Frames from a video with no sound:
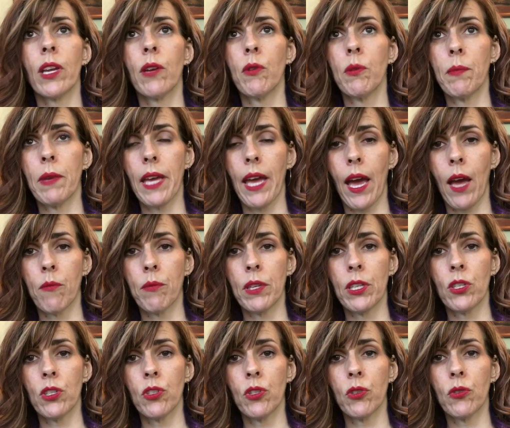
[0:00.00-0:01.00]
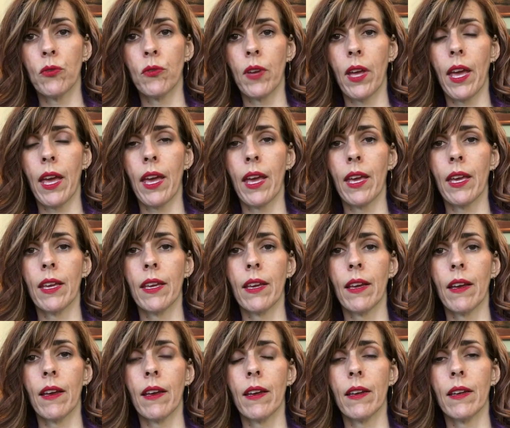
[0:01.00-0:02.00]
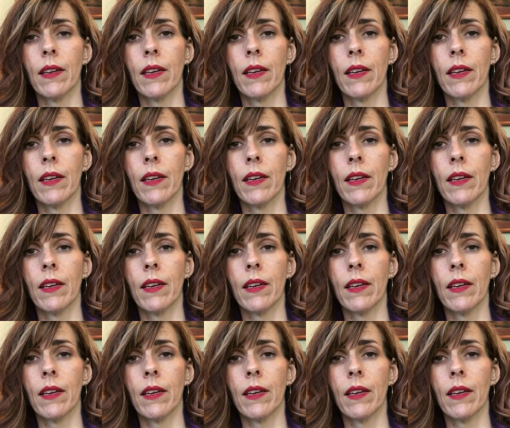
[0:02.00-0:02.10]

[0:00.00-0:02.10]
I would be happy to do a, uh,